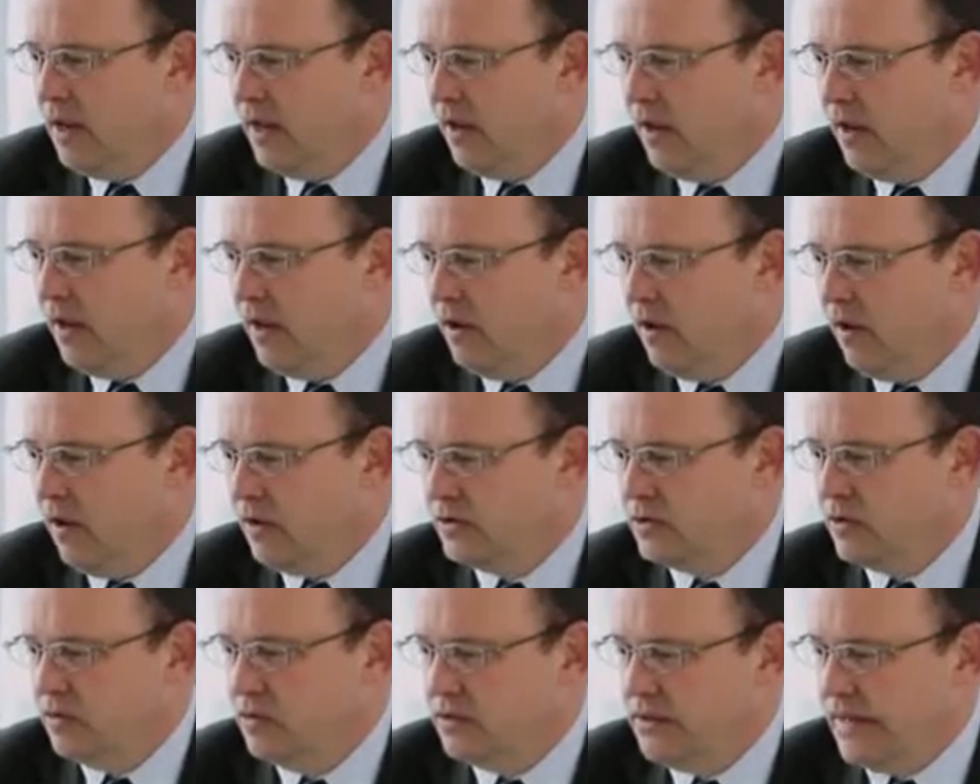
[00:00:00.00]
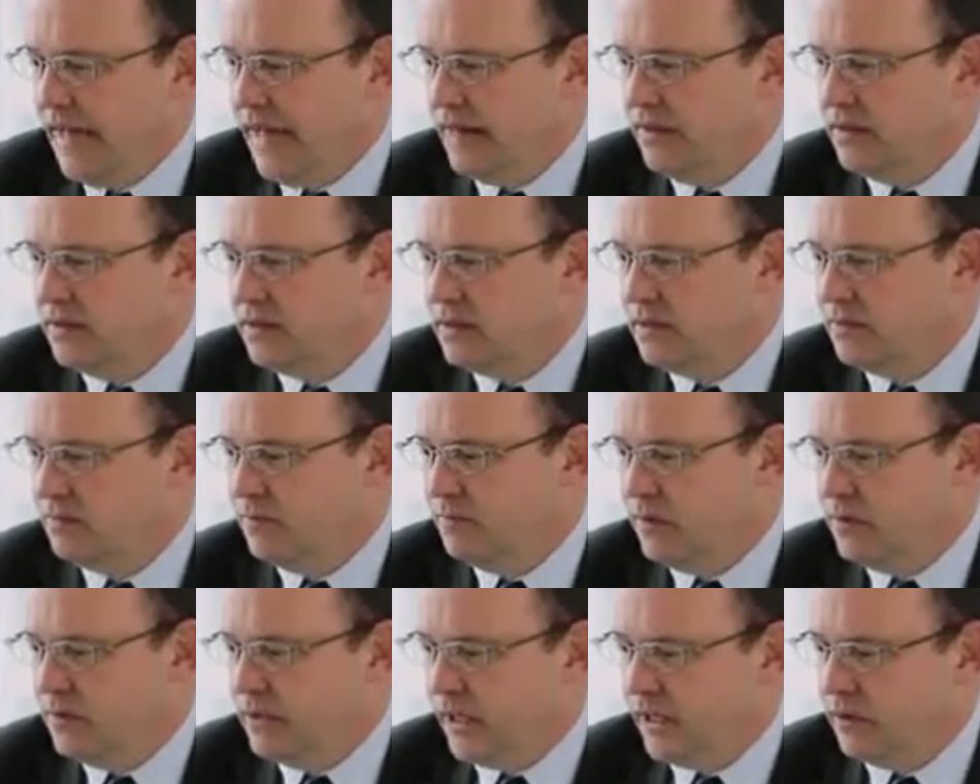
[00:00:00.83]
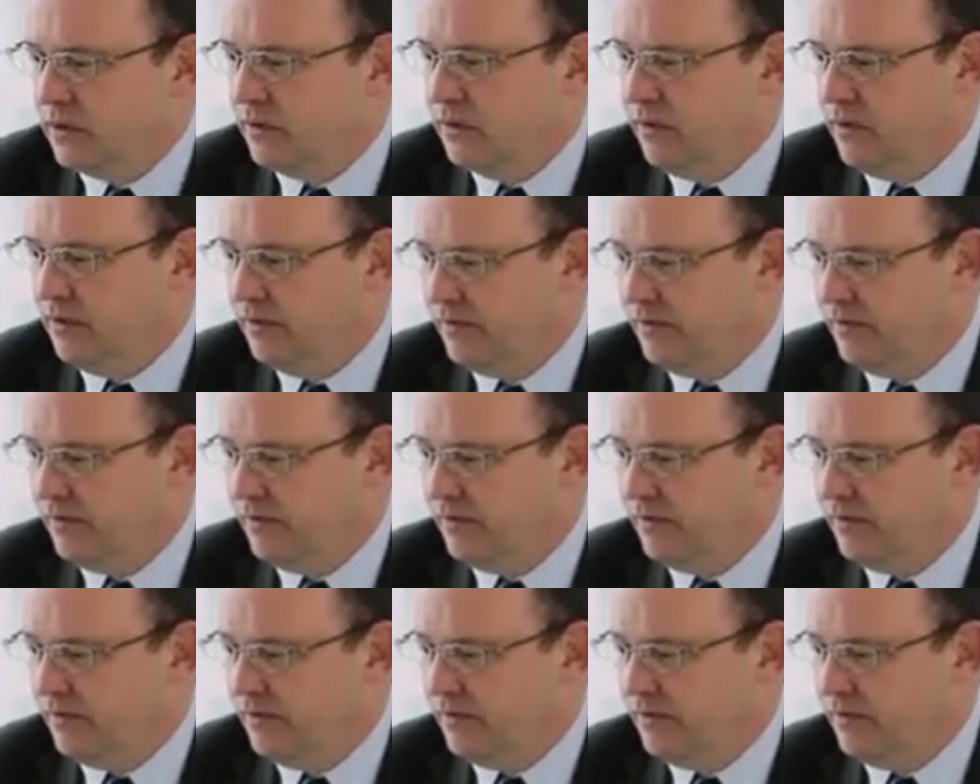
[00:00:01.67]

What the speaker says: Also, debt is particularly